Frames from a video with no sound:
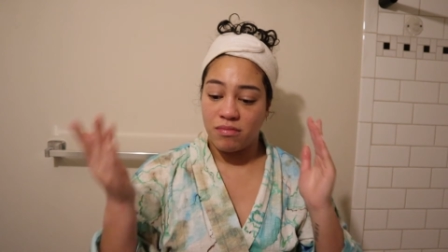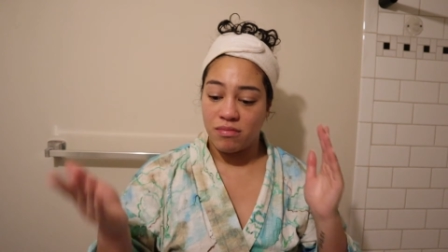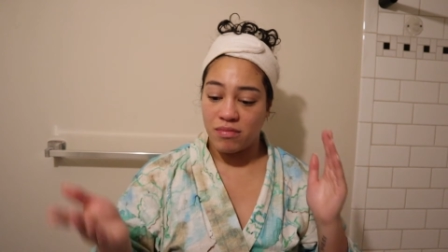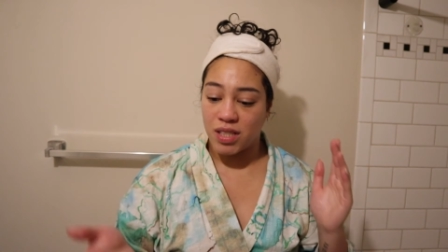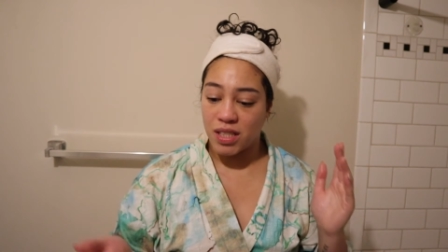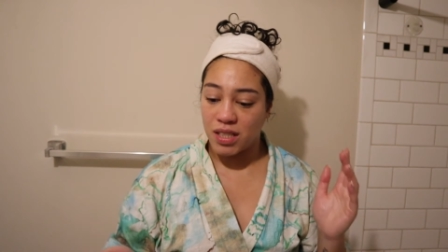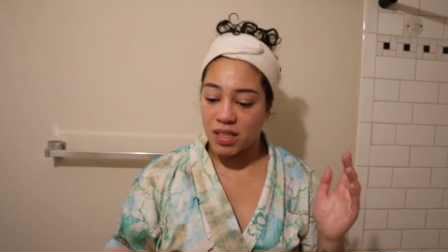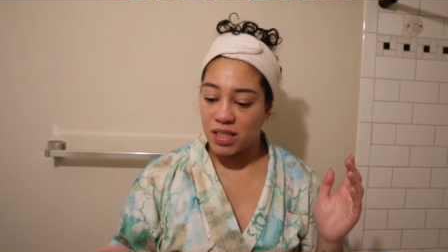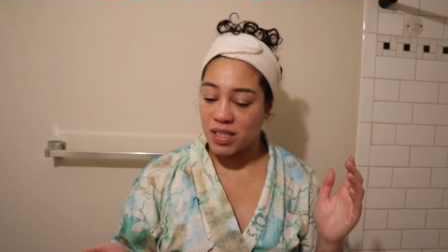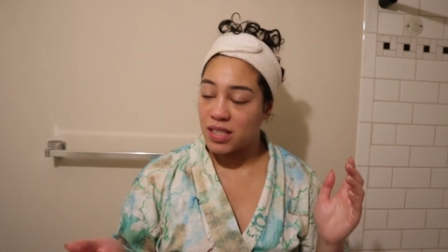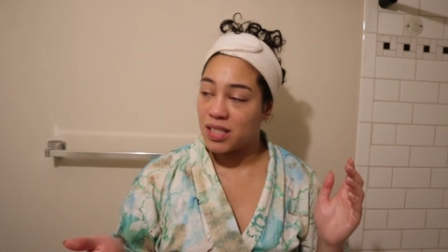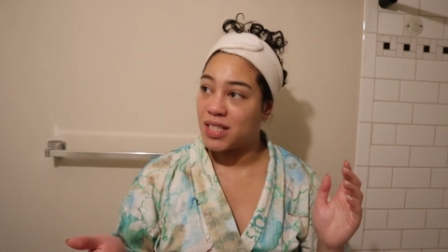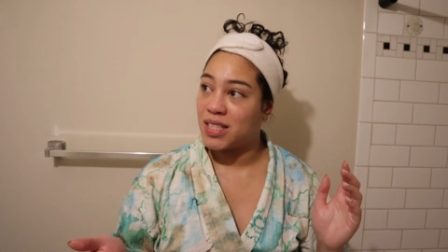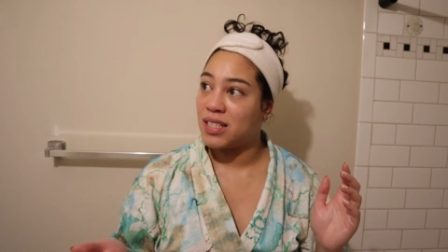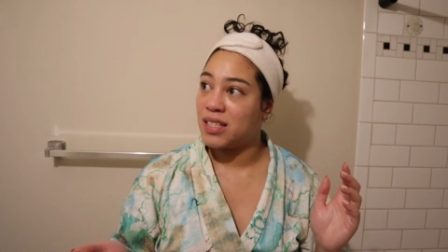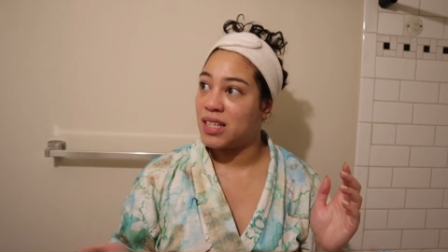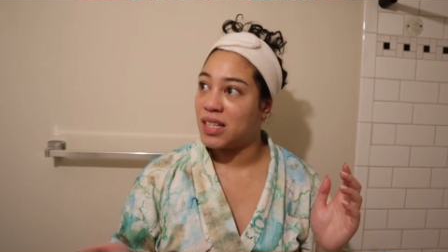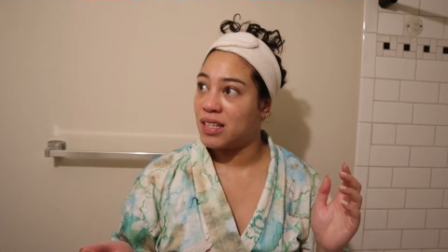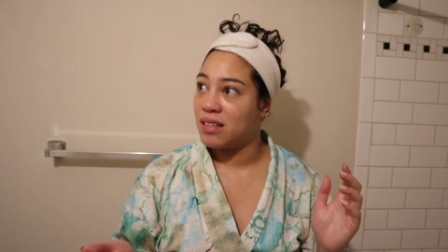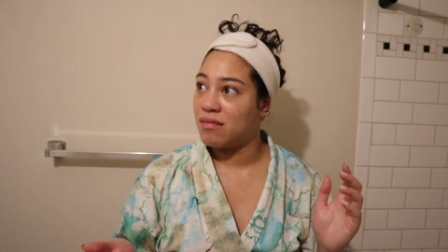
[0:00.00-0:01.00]
did this
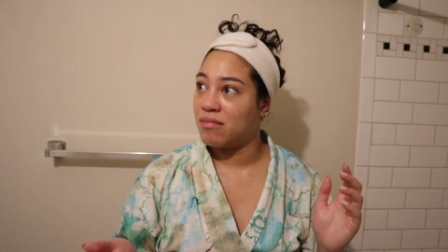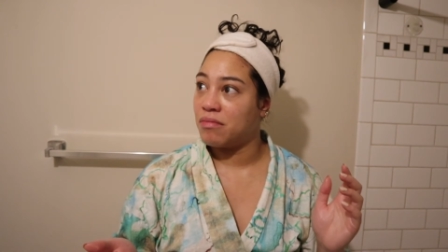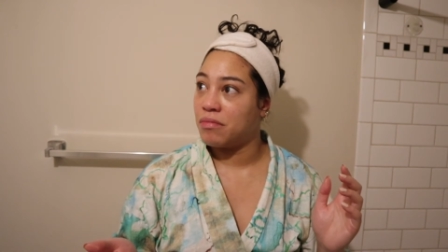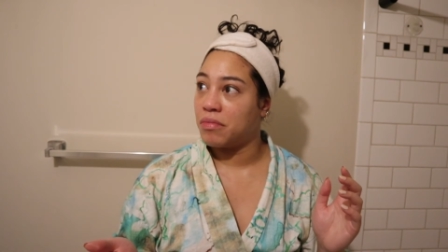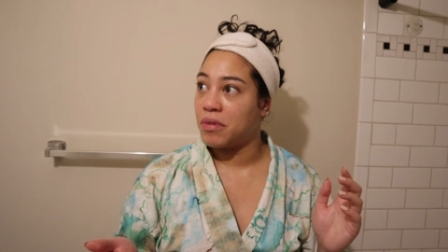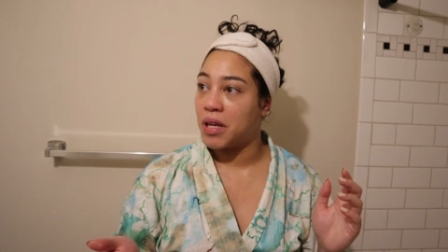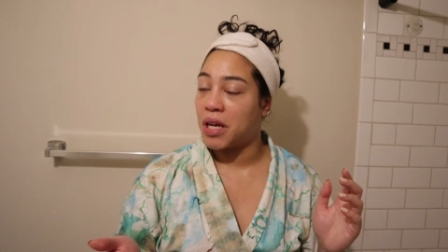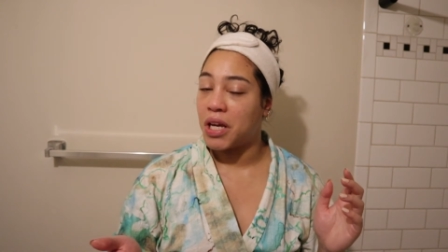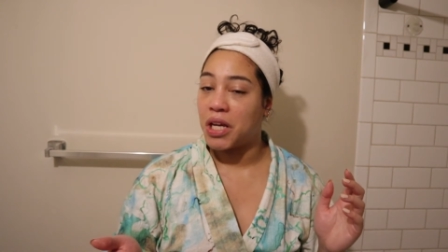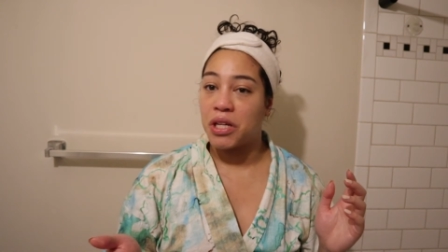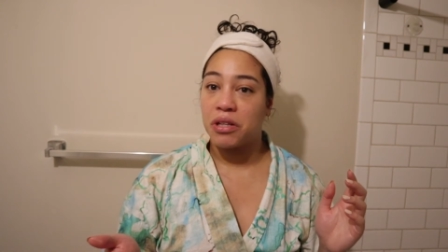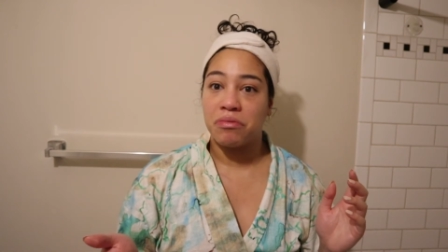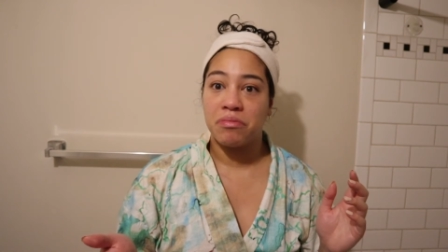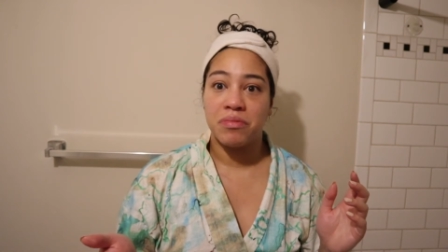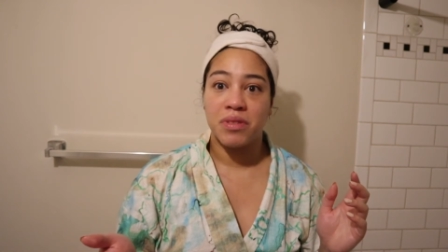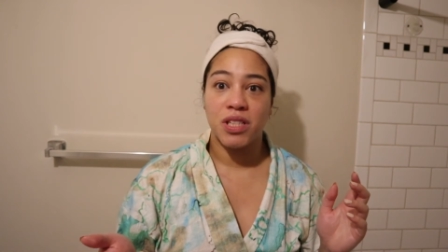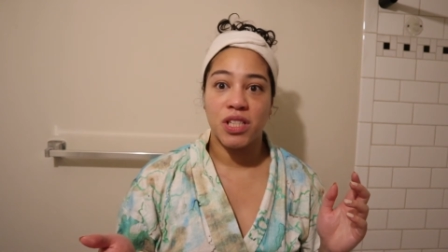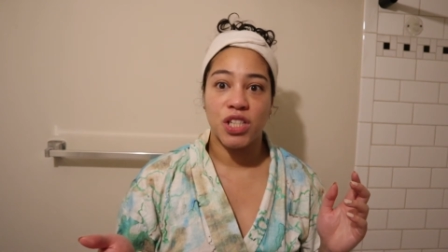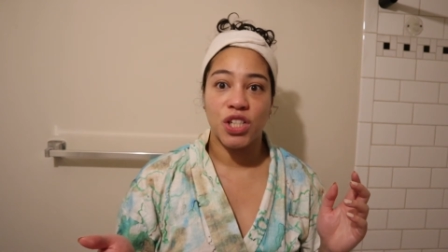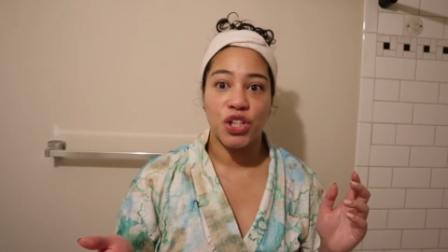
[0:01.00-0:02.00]
in like
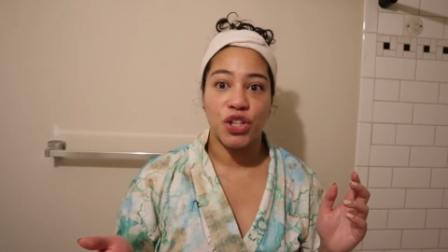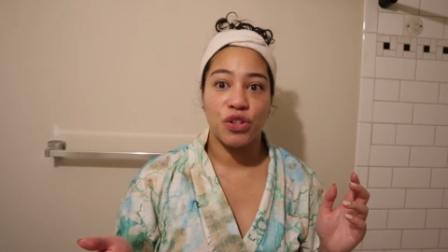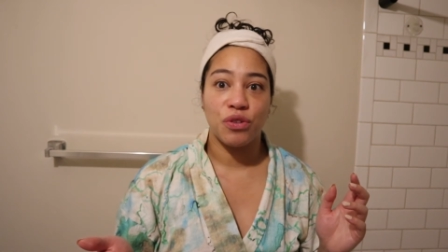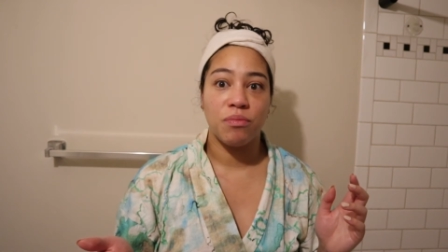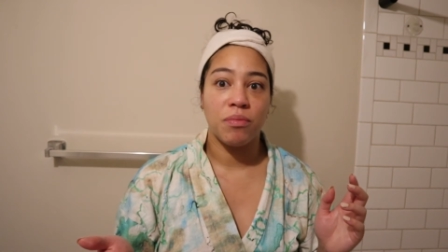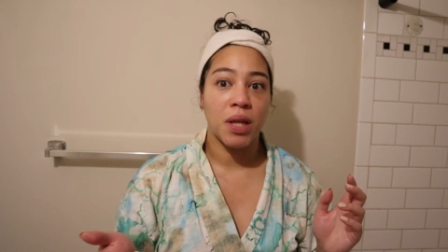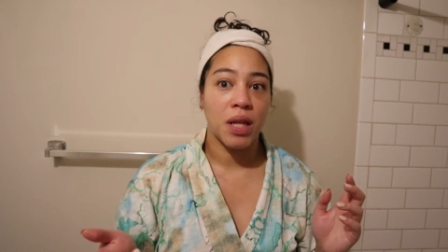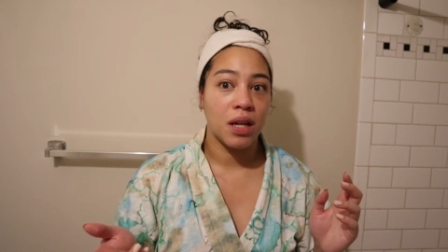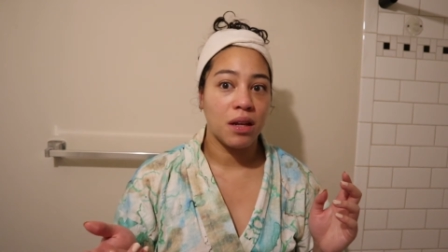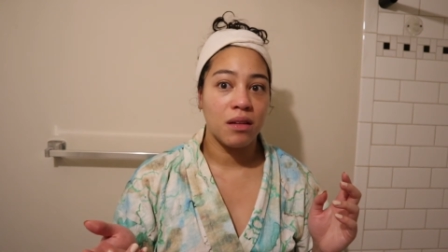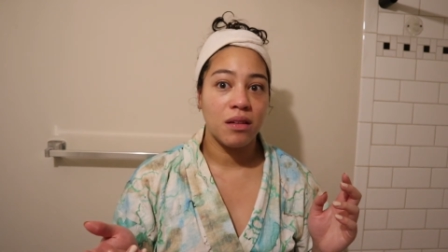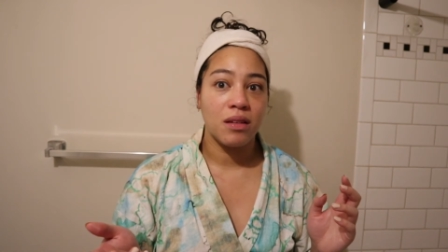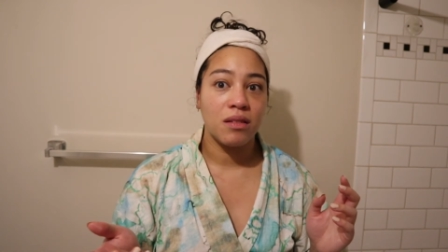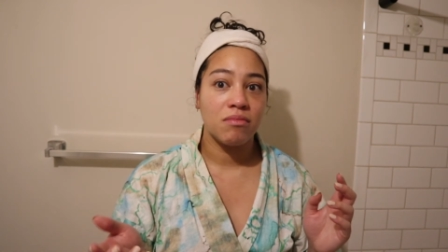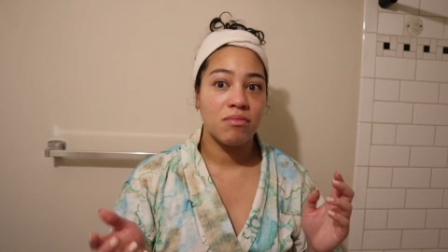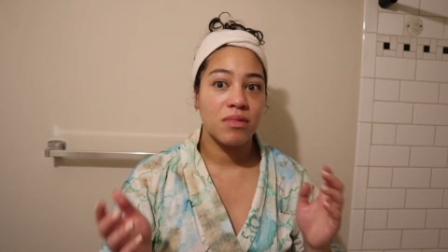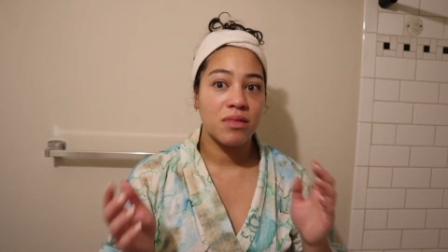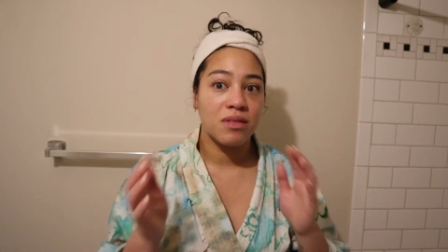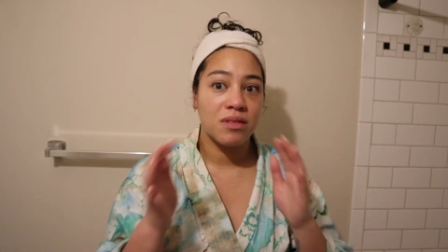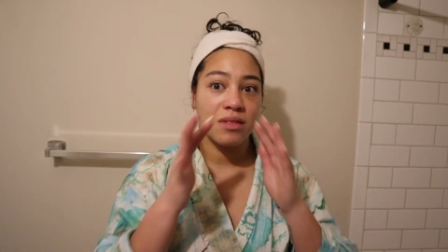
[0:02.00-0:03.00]
2
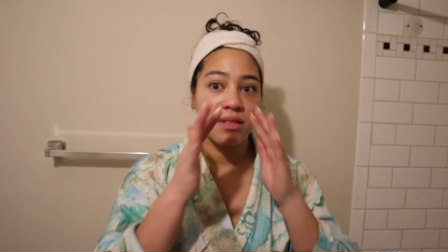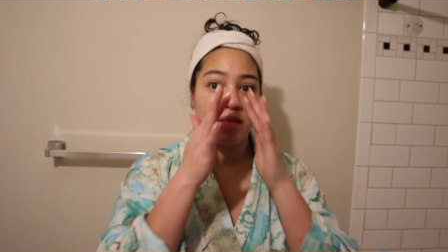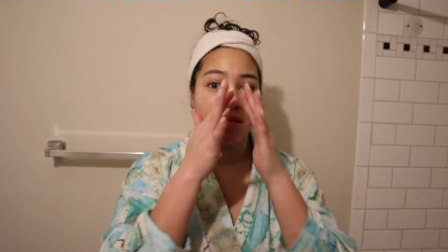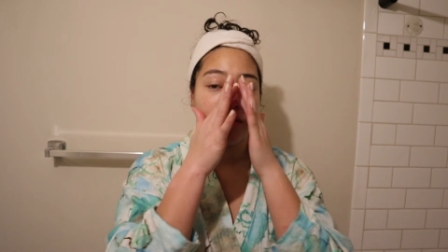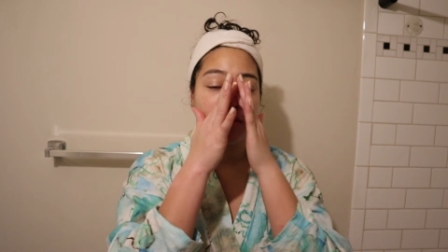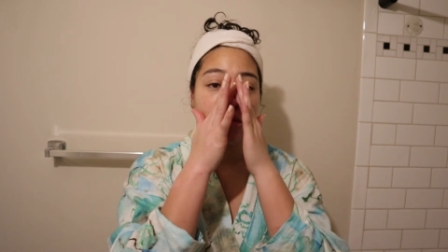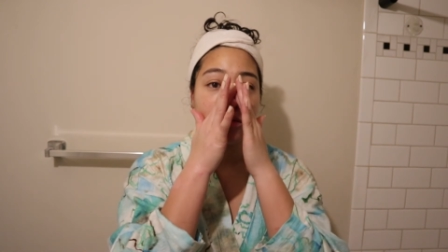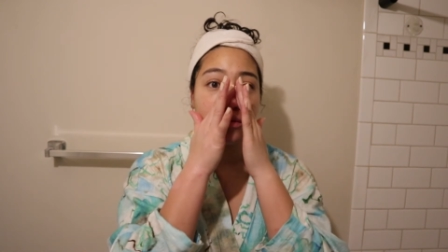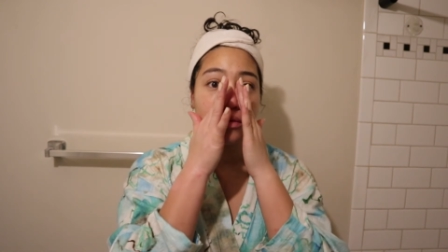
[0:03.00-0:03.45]
minutes.